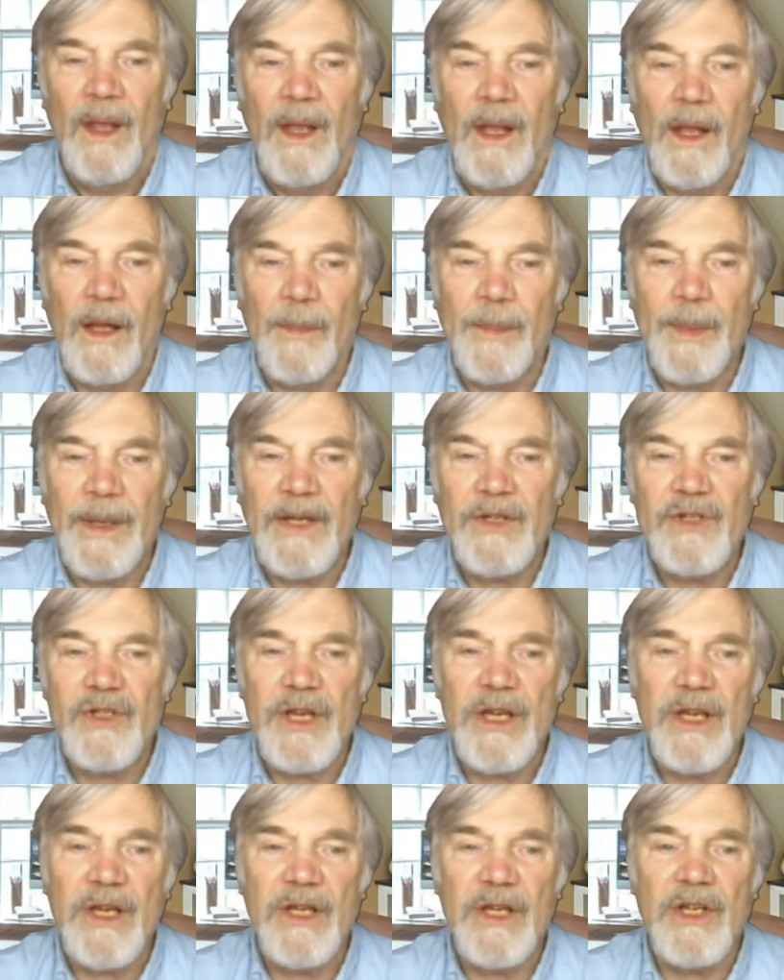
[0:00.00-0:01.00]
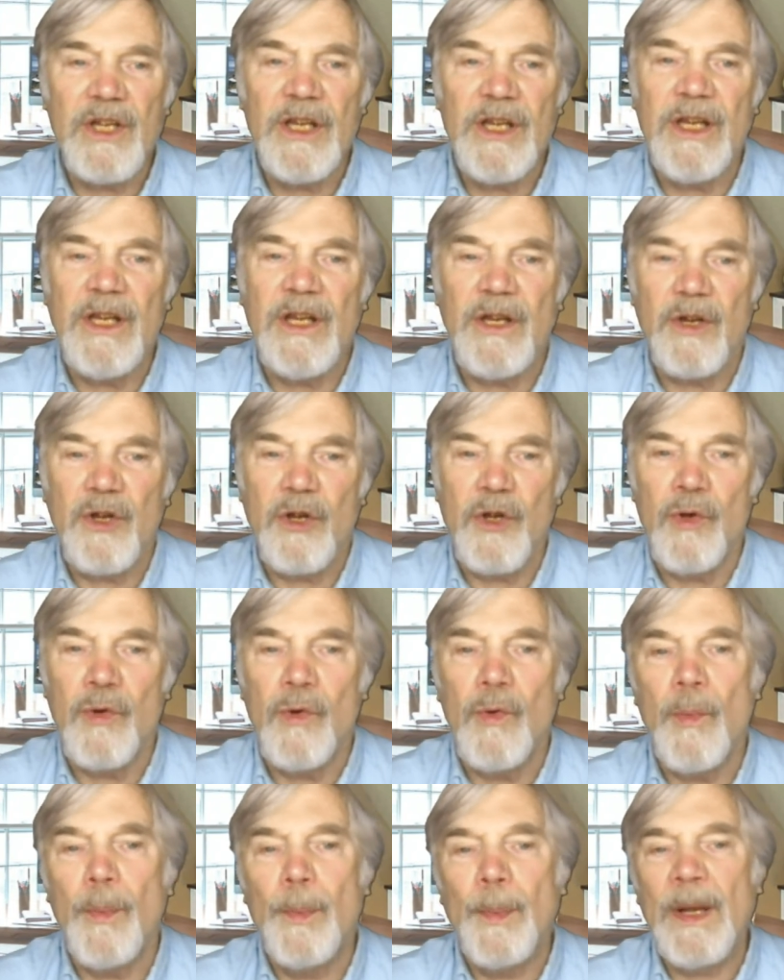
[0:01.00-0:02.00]

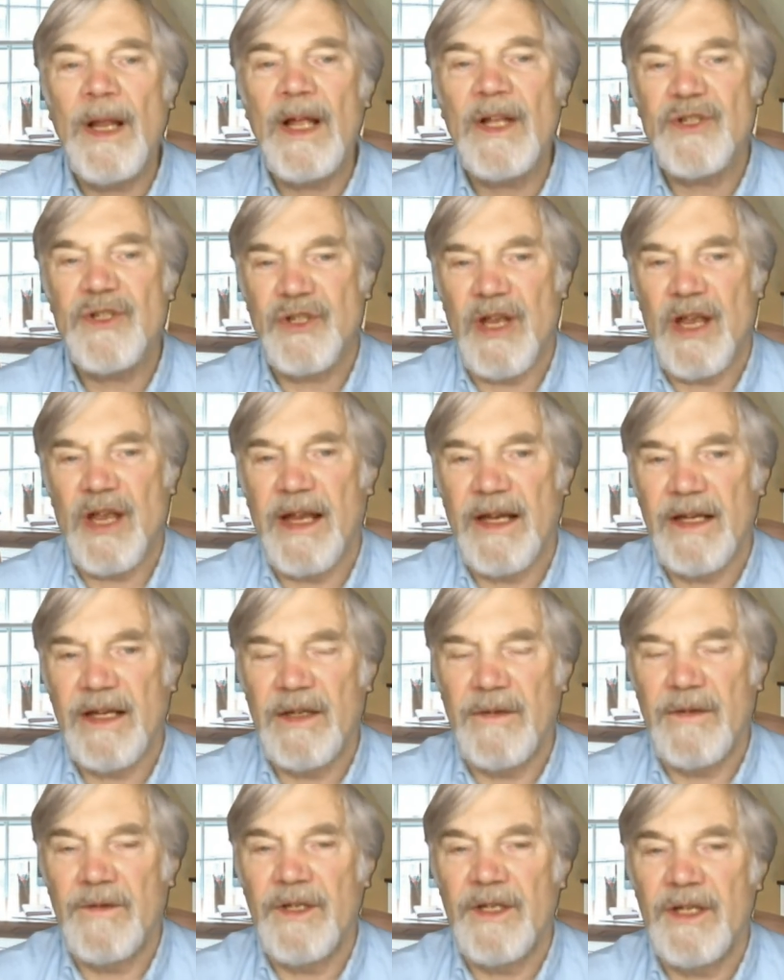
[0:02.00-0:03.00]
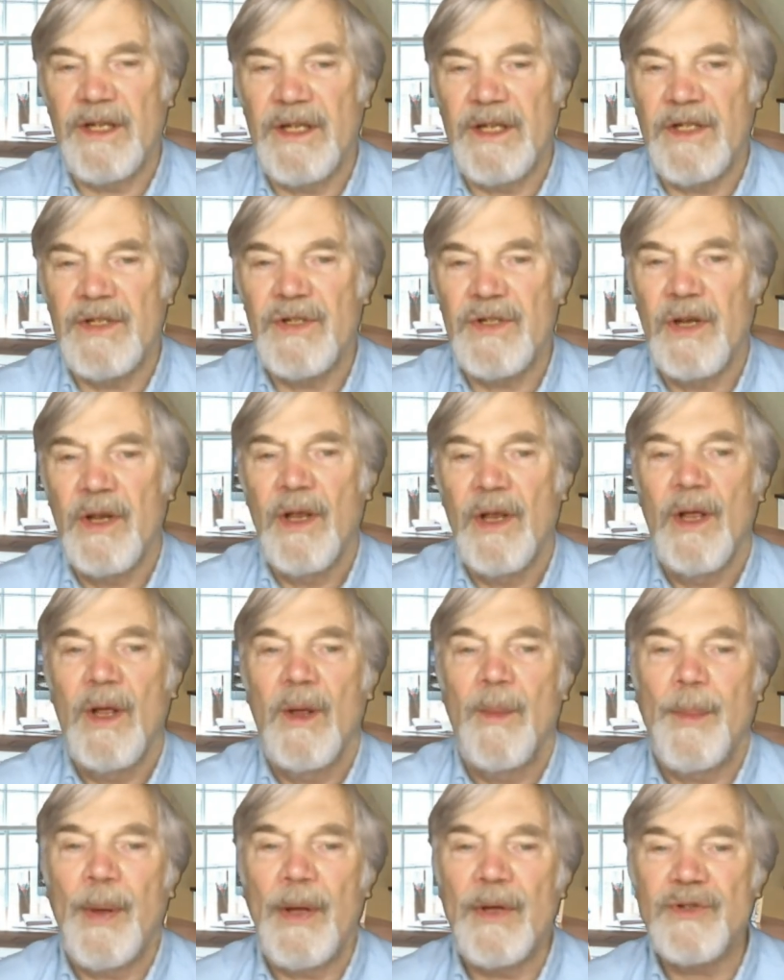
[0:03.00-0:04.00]
LGBTQ plus activities
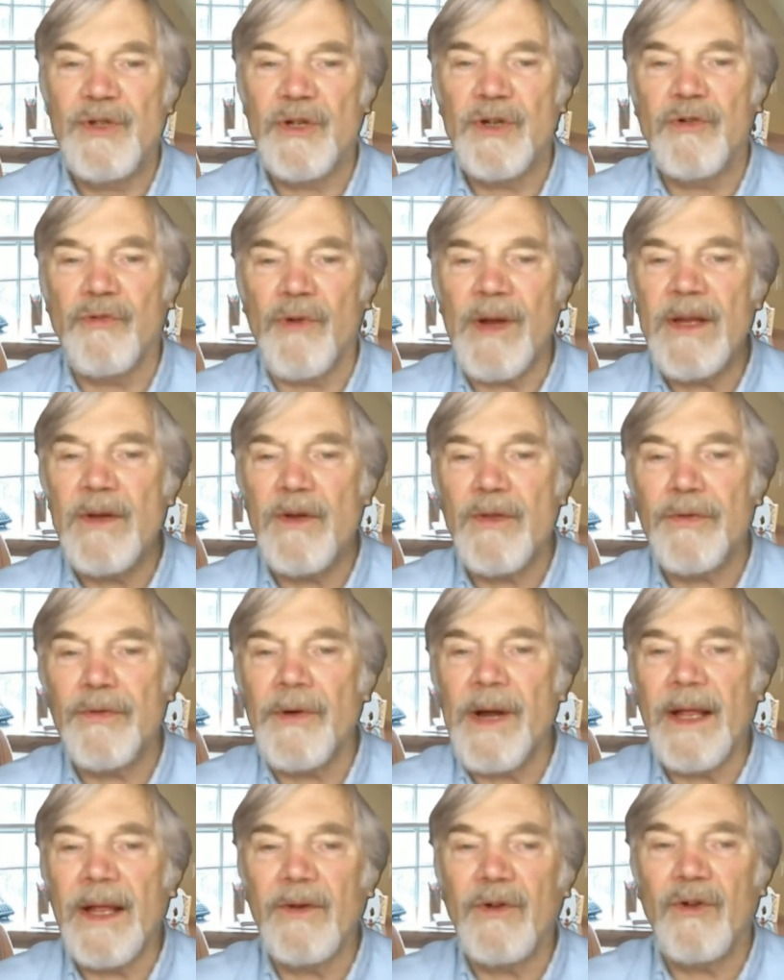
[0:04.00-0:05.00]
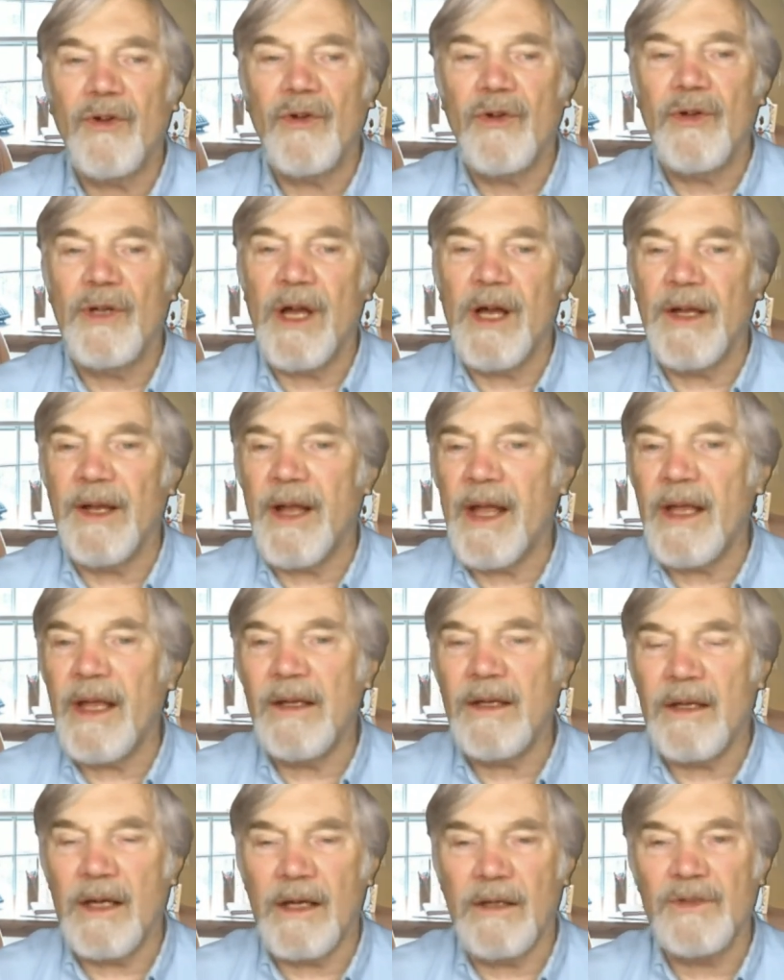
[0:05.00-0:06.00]
pose a great threat to
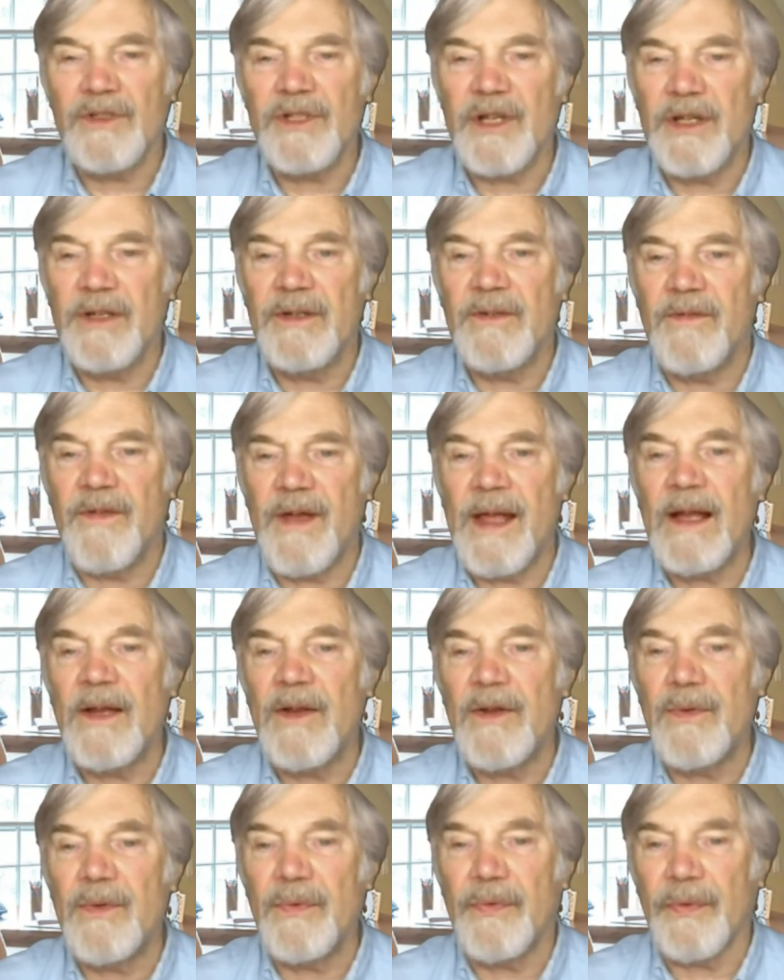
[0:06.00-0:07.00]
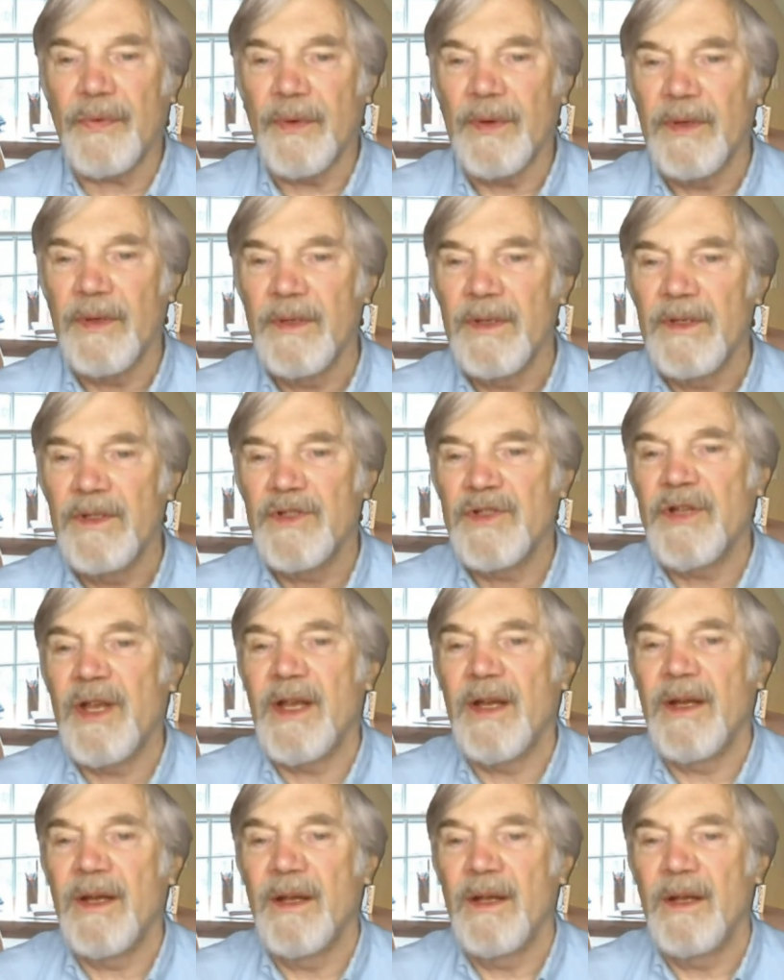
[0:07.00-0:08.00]
Ghanaian culture and values,
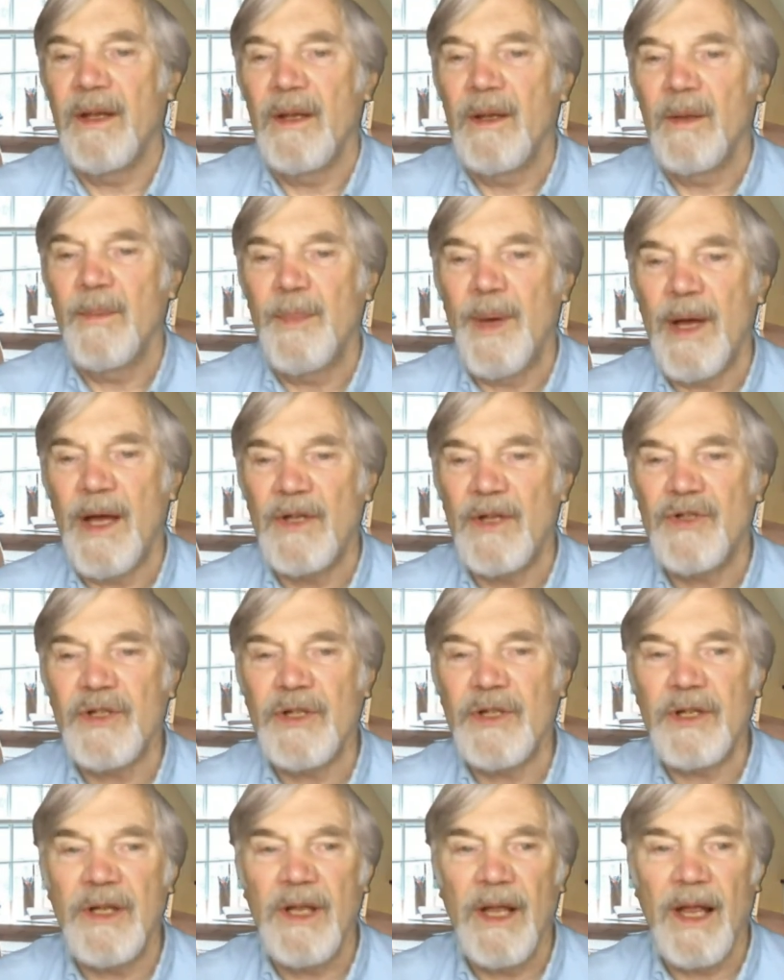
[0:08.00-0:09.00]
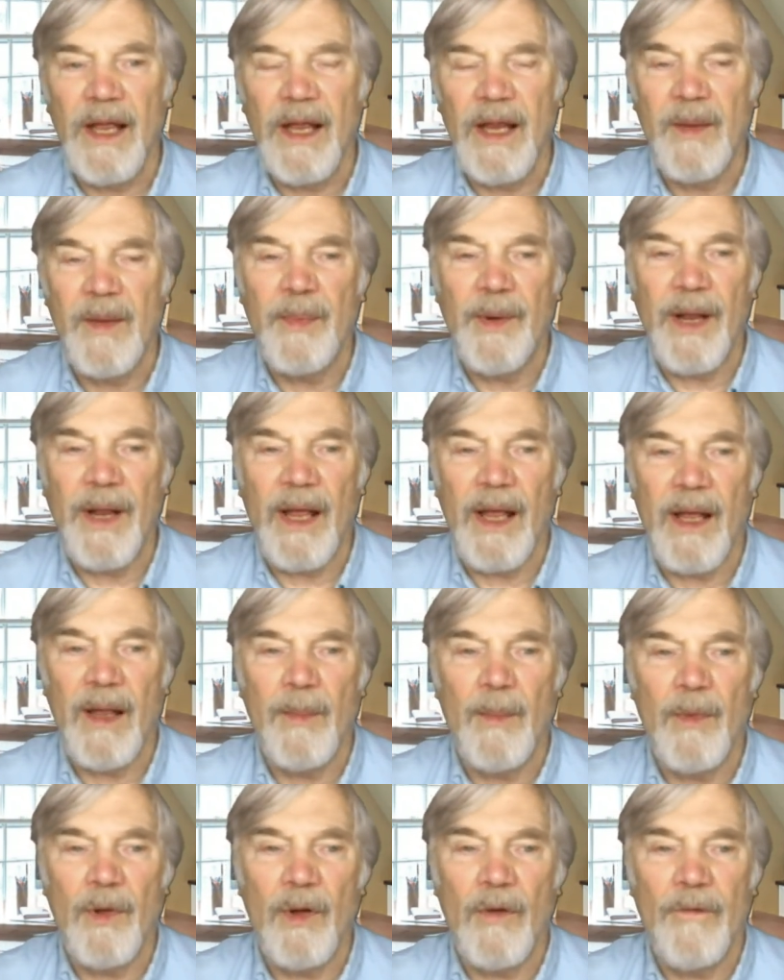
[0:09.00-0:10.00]
said Pastor
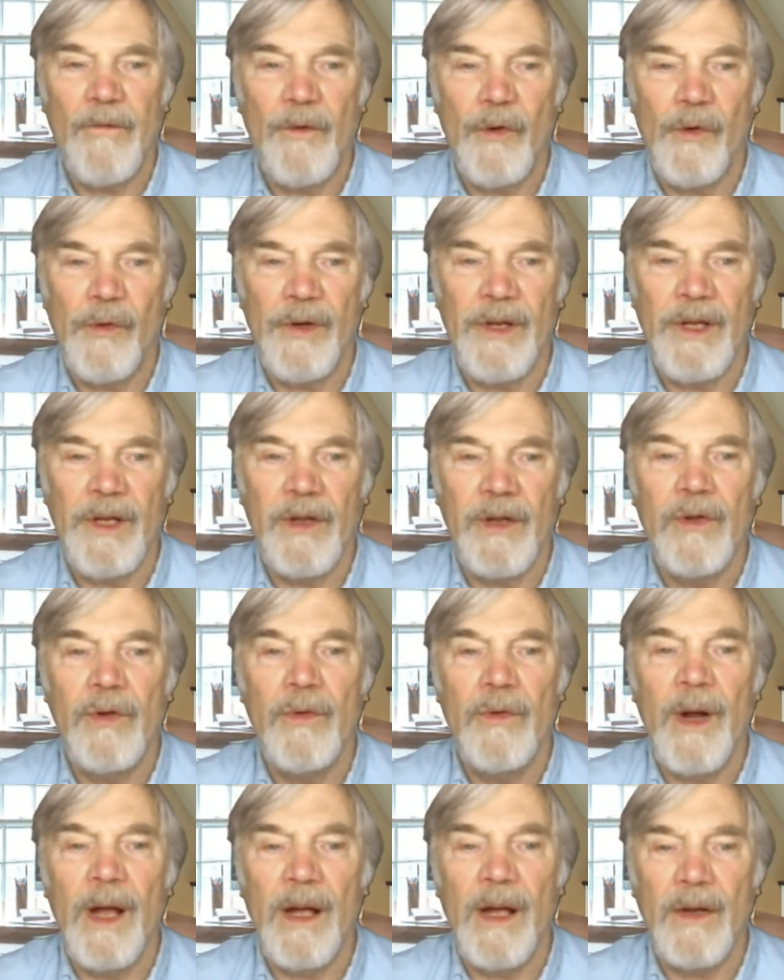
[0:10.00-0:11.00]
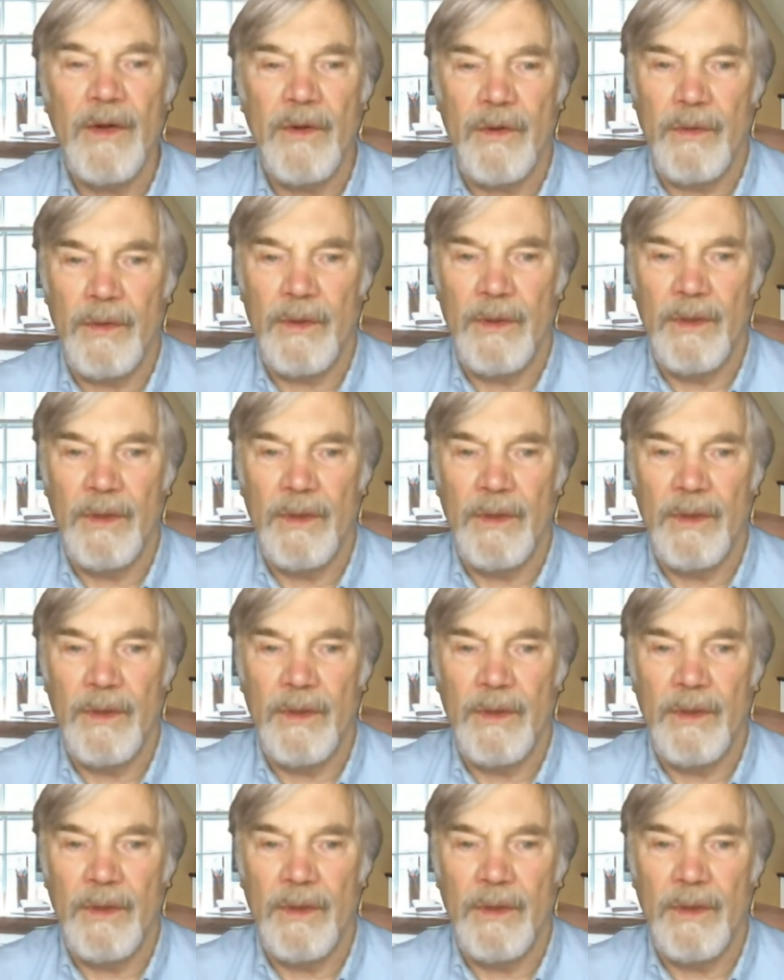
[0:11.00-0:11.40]
Abraham Ofori Kuragu